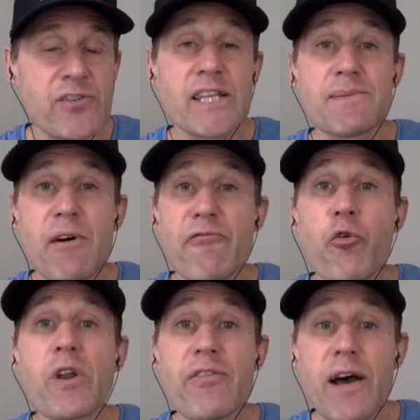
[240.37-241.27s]
So that's about
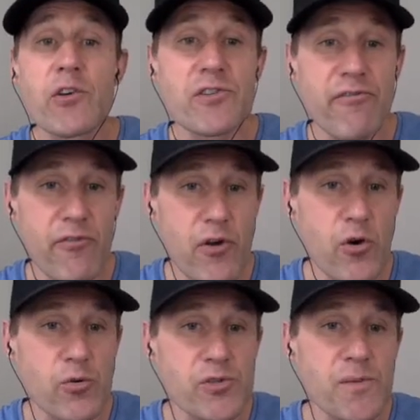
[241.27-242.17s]
$40,000 for
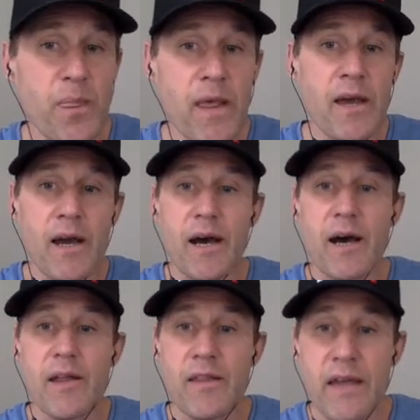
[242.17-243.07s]
those.
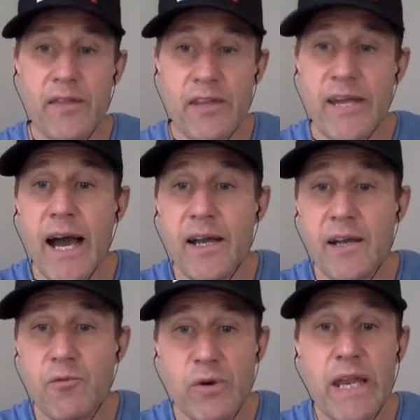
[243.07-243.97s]
The dock
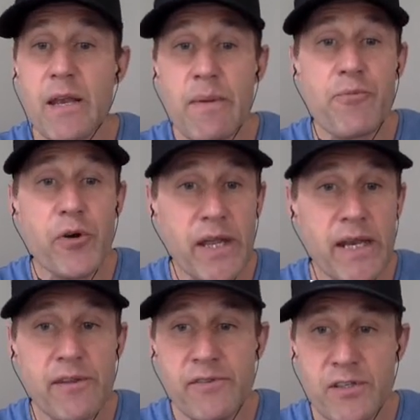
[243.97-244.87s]
would need to be put
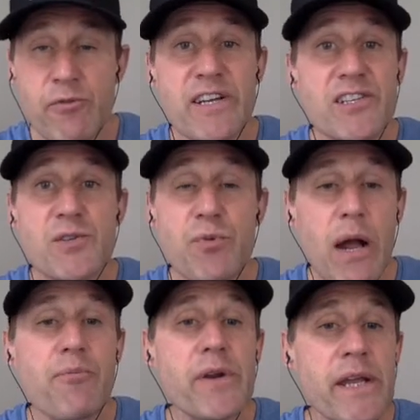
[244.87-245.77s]
in to reach this
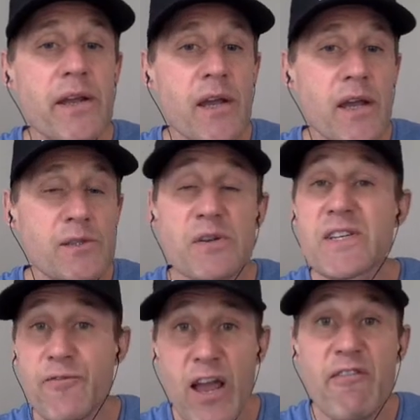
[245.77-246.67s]
property, especially
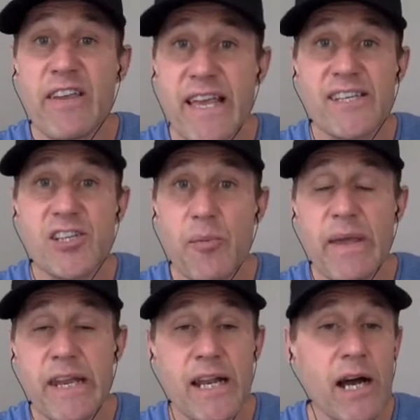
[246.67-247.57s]
if you're having guests coming
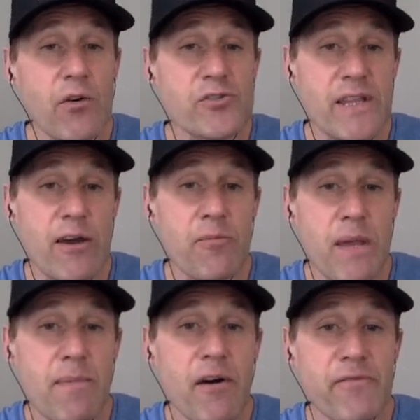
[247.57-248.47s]
in and out. So that would be
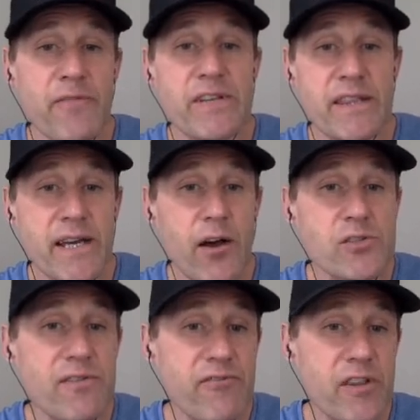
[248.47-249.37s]
about
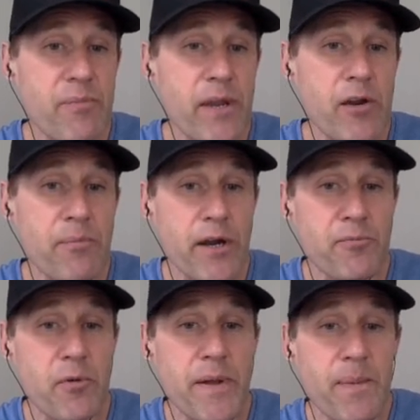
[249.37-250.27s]
$15,000 for the pier and pier
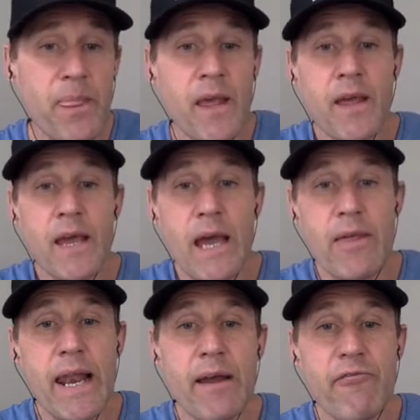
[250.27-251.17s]
permit. And
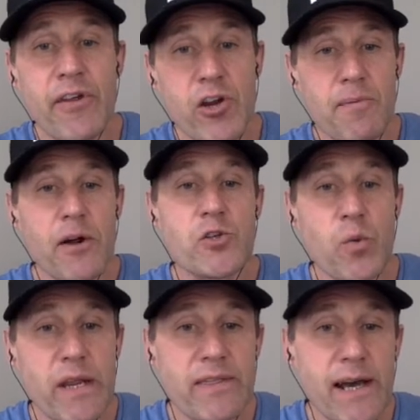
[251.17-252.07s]
then I figured about
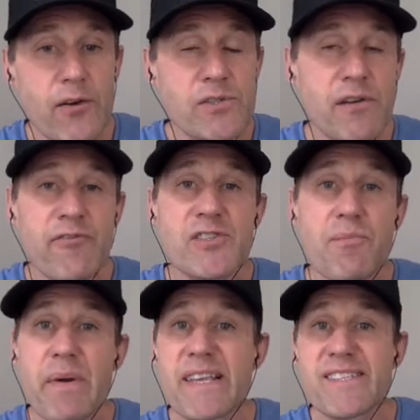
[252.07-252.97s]
$20,000 for some
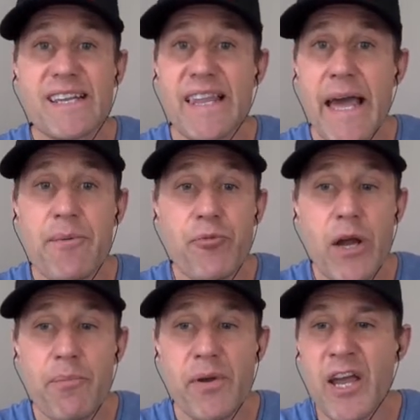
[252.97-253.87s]
basic land
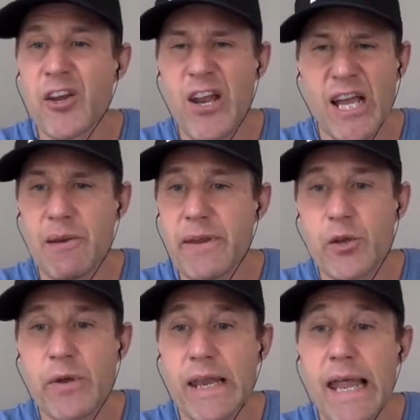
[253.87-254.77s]
prep. You're not going to be
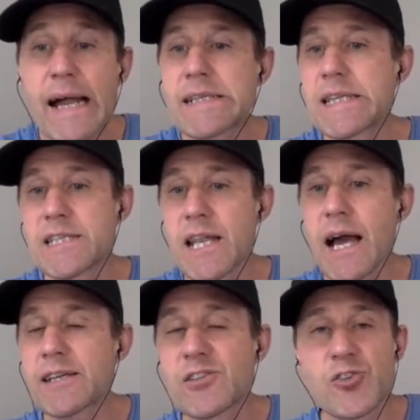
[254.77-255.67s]
doing a lot to this
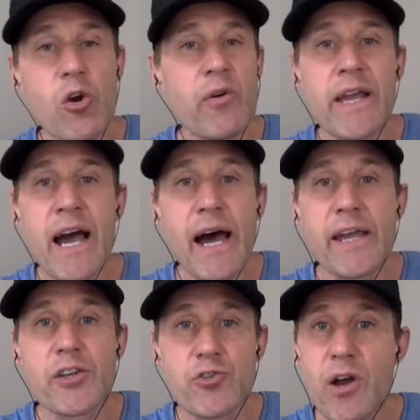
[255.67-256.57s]
lot because it's already high
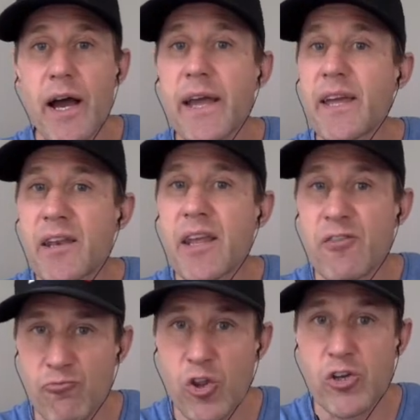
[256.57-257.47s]
and dry
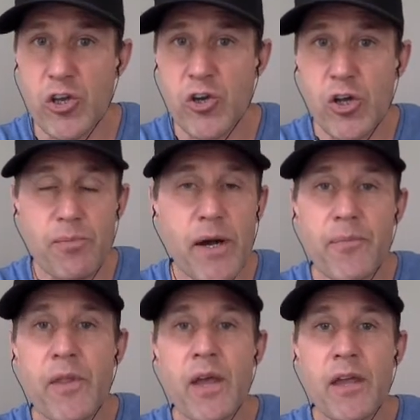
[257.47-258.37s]
and looking good,
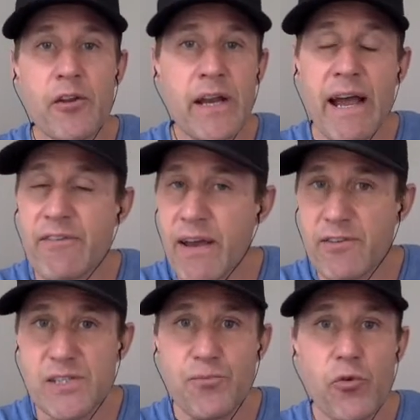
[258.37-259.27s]
but you're going to have
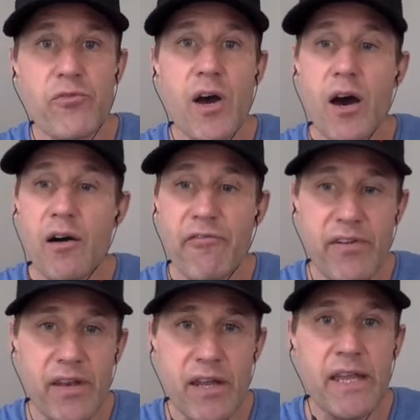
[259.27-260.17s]
it smoothed off
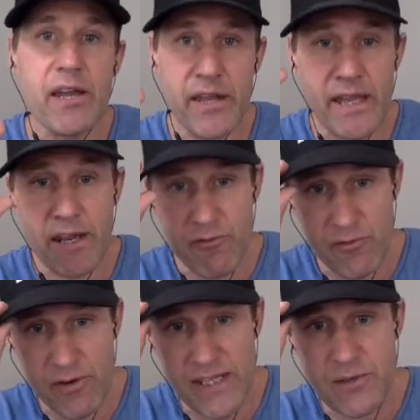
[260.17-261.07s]
and get it
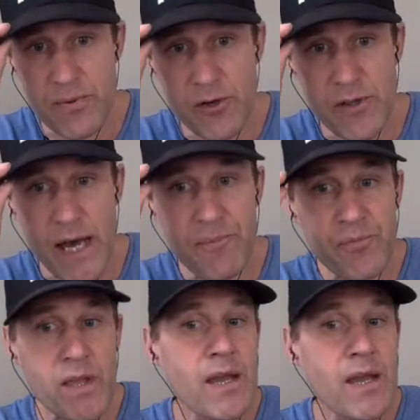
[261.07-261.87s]
ready to build on.